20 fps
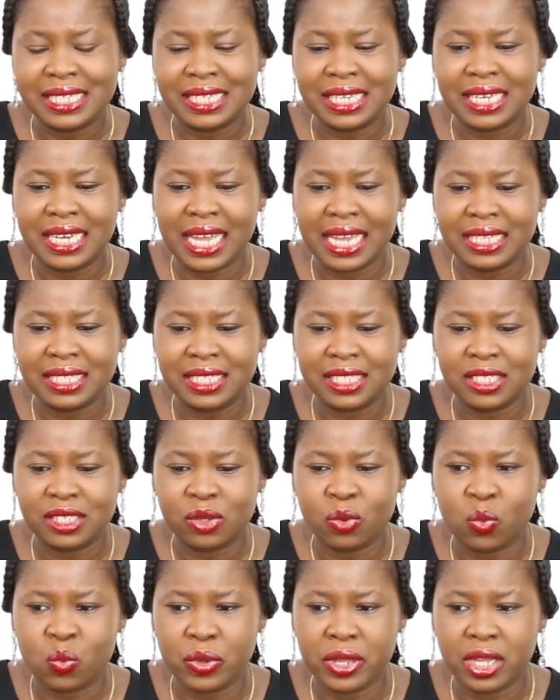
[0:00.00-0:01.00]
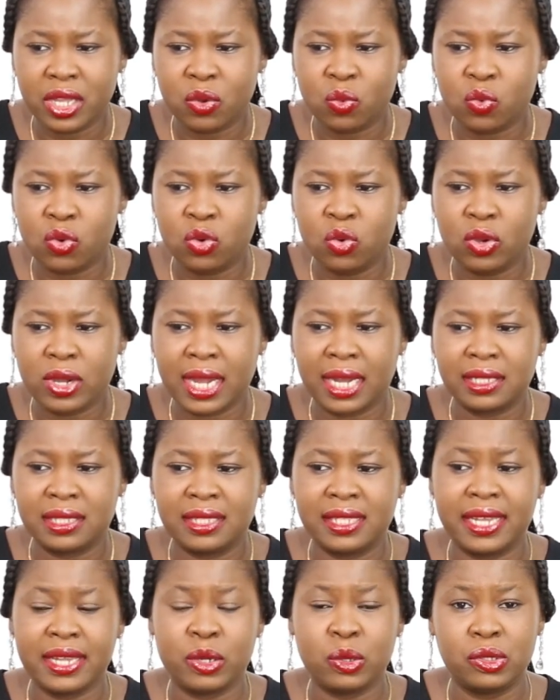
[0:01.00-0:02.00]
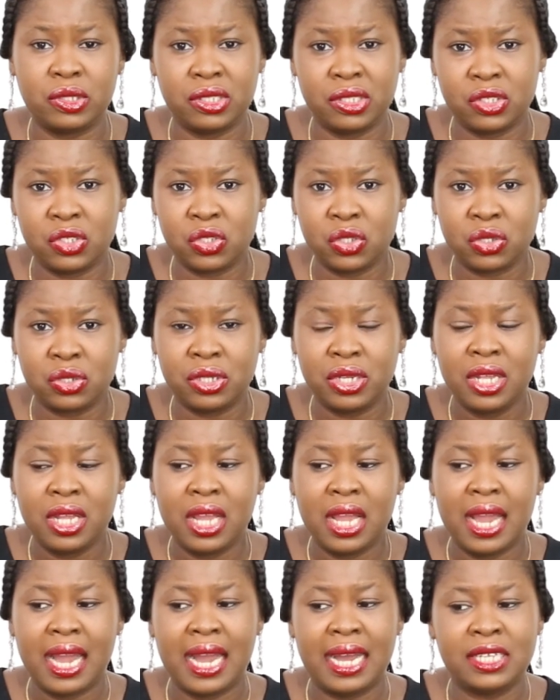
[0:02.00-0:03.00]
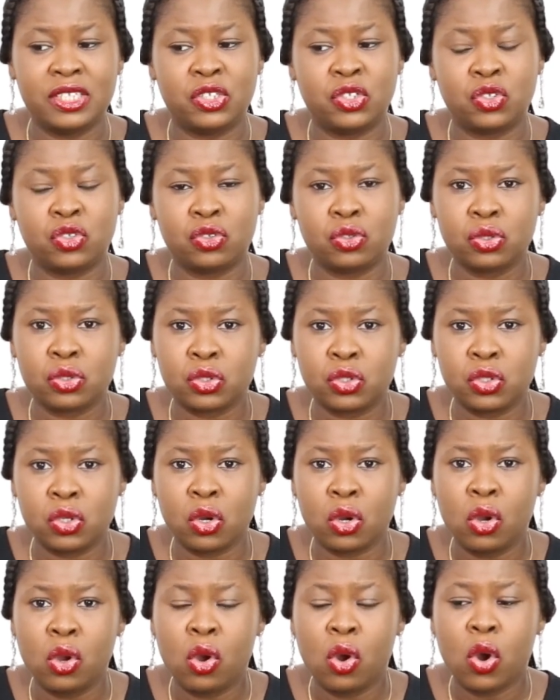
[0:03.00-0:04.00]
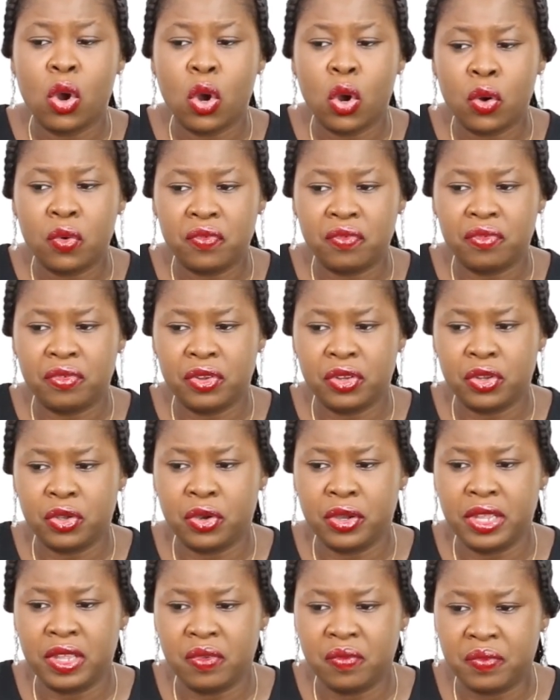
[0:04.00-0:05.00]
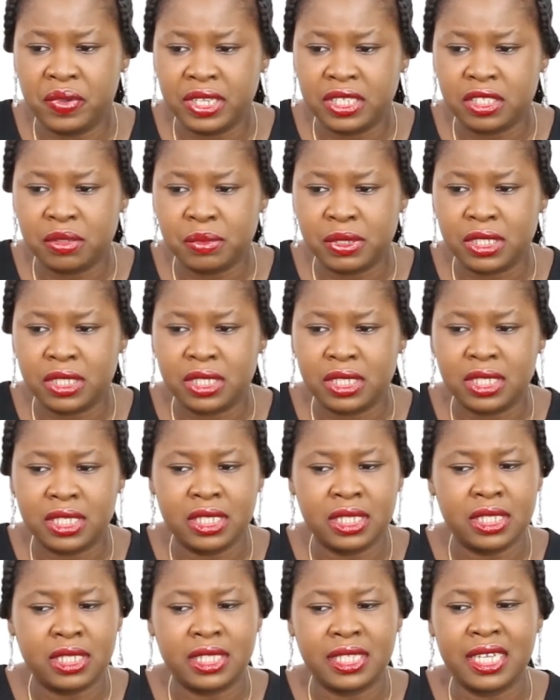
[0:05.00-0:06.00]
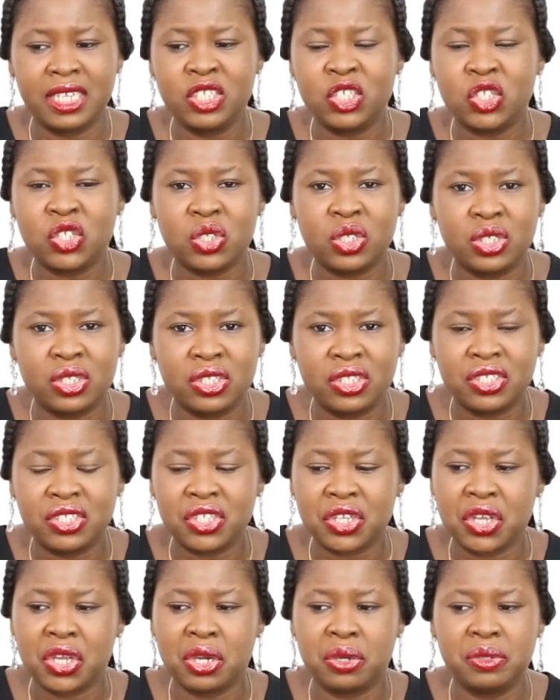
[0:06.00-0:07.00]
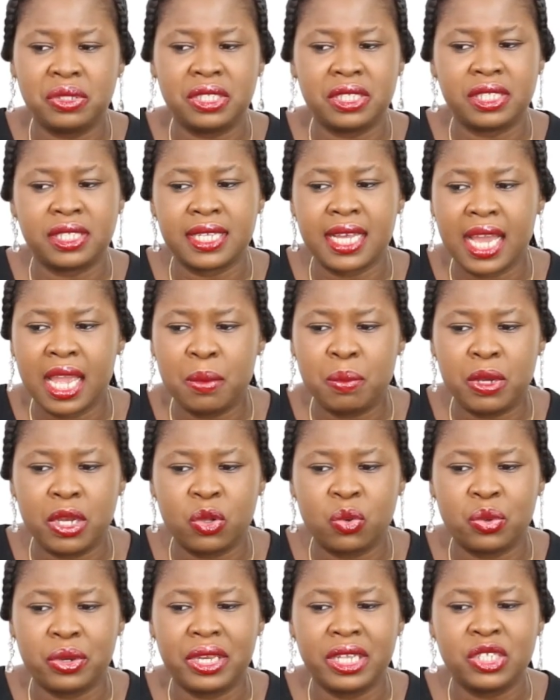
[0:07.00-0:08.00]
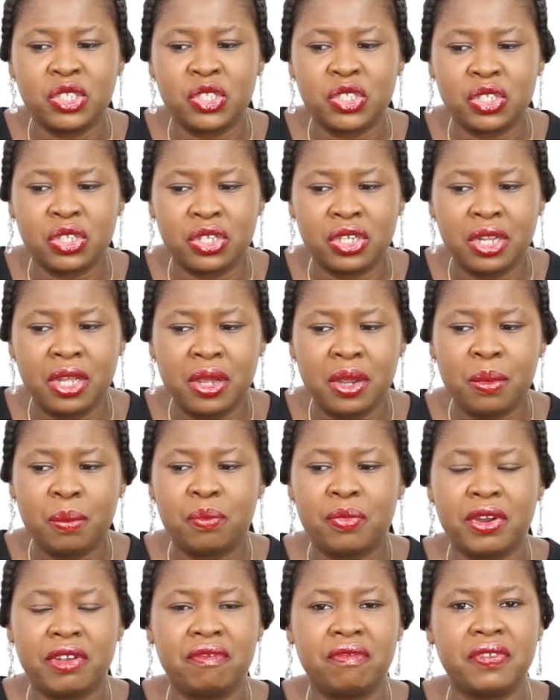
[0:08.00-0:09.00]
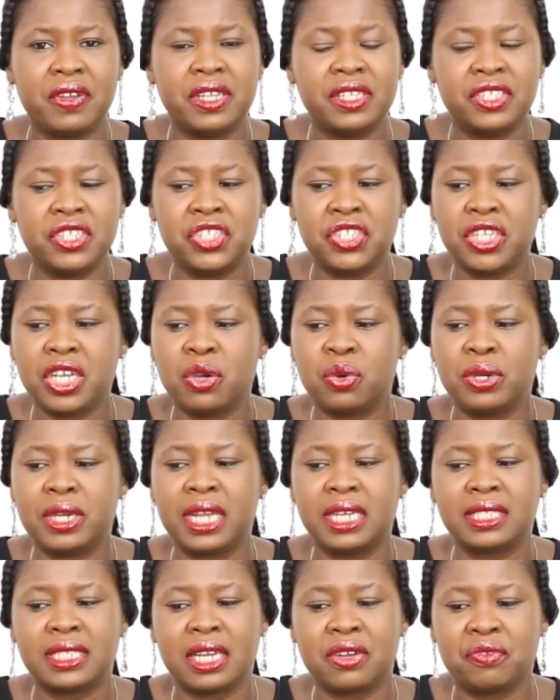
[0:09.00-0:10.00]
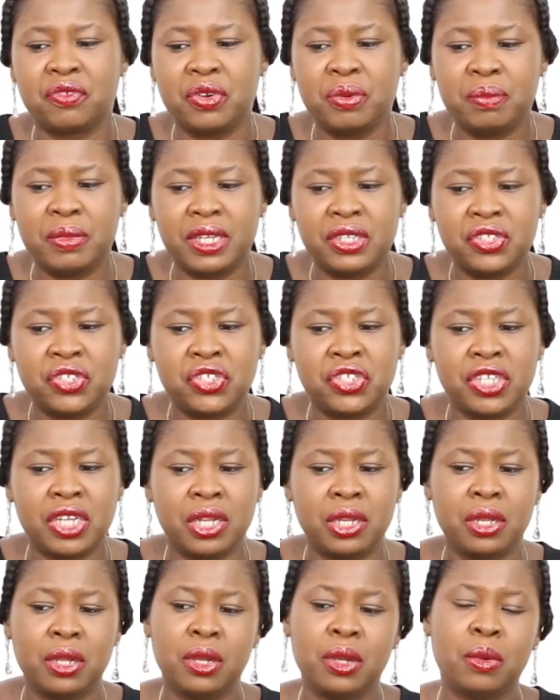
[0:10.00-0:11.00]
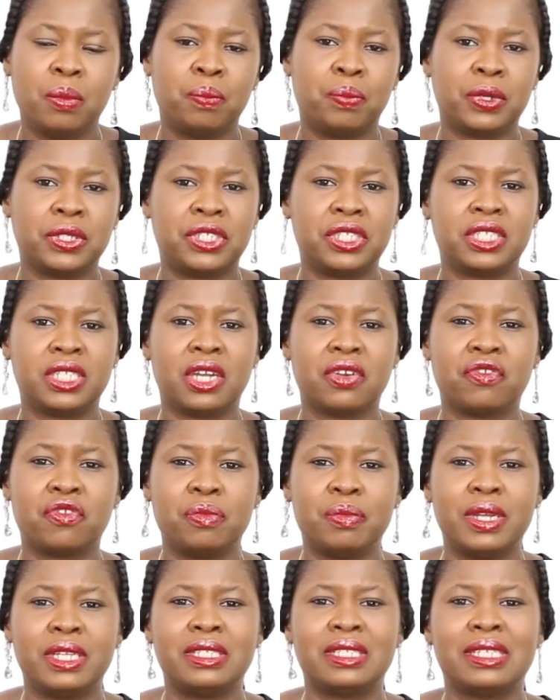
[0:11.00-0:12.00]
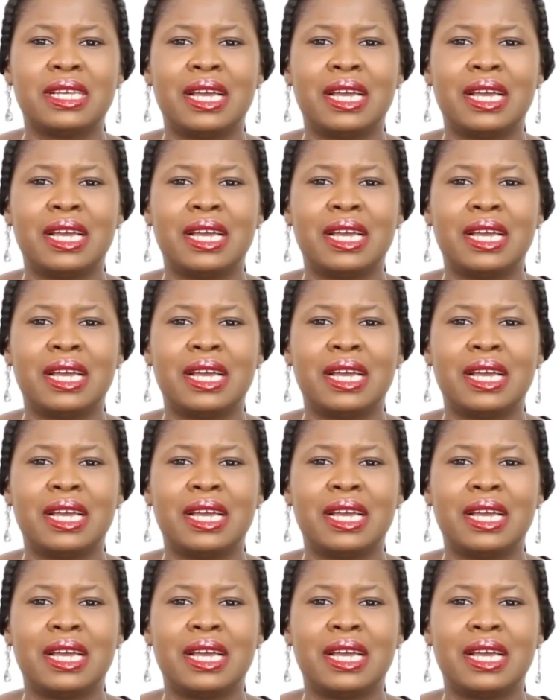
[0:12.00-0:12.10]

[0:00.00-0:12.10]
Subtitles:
ninth week, we'll look at negotiation and structure of your investment, the intention, security type, liquidation, preference, shareholders agreement, share purchase agreement,